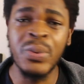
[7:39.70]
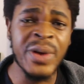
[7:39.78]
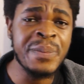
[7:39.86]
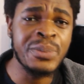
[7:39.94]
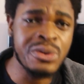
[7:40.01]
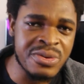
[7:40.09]

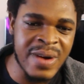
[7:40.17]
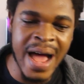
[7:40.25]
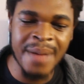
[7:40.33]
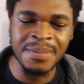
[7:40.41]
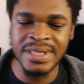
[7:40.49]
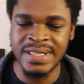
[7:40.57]

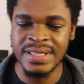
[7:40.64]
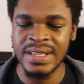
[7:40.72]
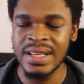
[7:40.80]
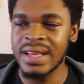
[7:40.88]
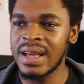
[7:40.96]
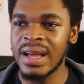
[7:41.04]
pre-programmed
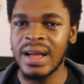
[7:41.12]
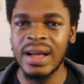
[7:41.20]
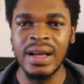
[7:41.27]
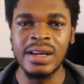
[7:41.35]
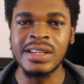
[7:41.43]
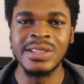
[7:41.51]

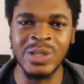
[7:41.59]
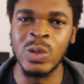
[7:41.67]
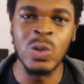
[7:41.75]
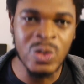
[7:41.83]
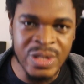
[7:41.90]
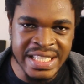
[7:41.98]

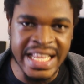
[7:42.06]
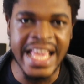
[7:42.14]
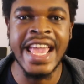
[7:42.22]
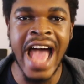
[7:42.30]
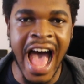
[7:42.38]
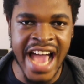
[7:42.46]
goods
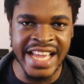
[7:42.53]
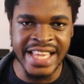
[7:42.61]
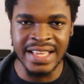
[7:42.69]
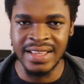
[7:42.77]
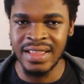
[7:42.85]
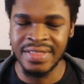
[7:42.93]
A
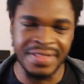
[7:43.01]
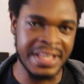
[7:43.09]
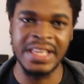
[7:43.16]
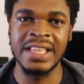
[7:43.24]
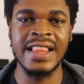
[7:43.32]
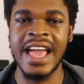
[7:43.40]
I
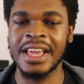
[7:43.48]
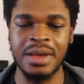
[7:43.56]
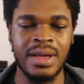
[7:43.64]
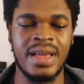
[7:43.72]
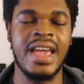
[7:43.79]
thingy, like,